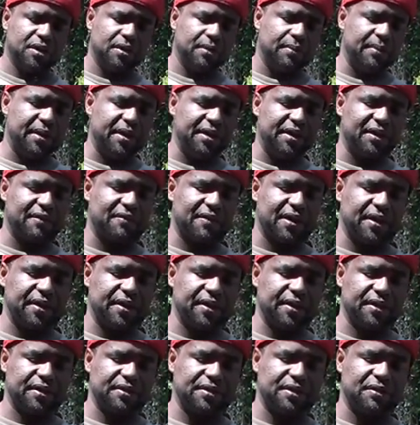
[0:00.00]
meet it right
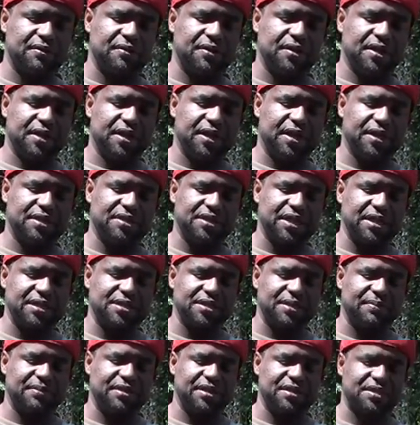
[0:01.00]
here though, it takes
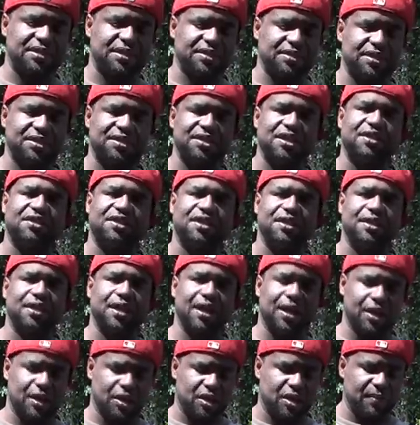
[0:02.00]
some of the sensitivity
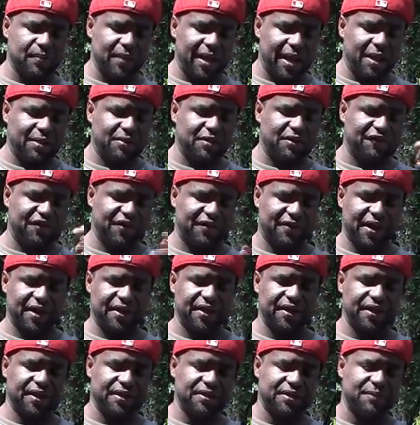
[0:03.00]
out of it right
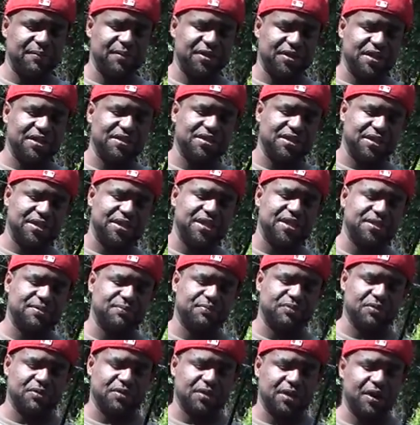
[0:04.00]
here, you know, because of this
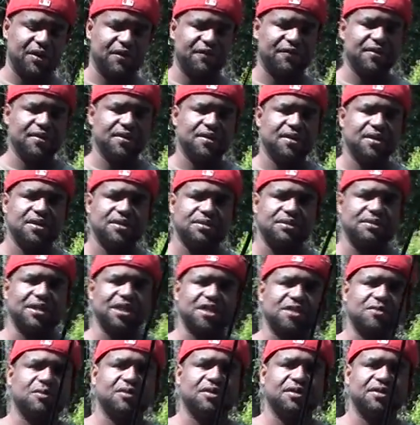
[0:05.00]
broken out. So
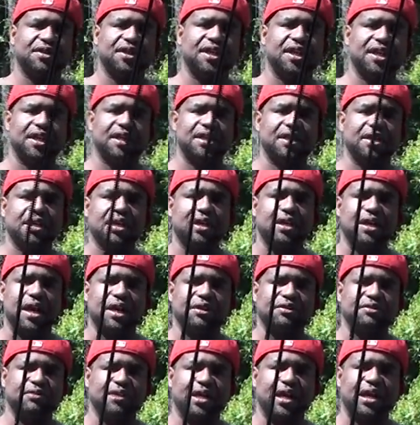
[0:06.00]
that's one thing I
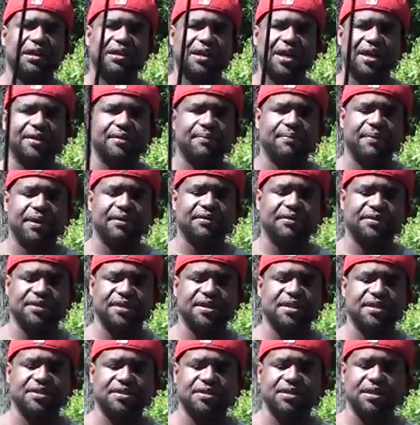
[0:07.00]
do not like about
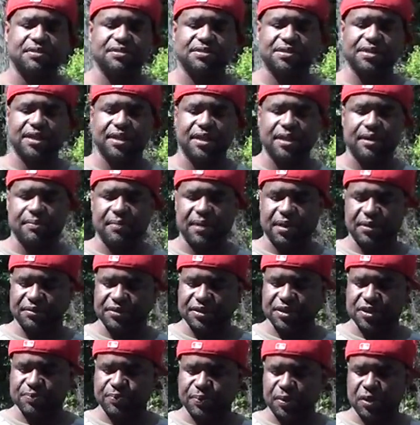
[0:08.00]
this, you know what I'm saying, about
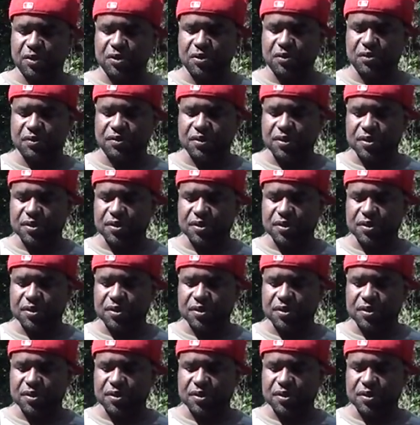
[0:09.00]
this pole.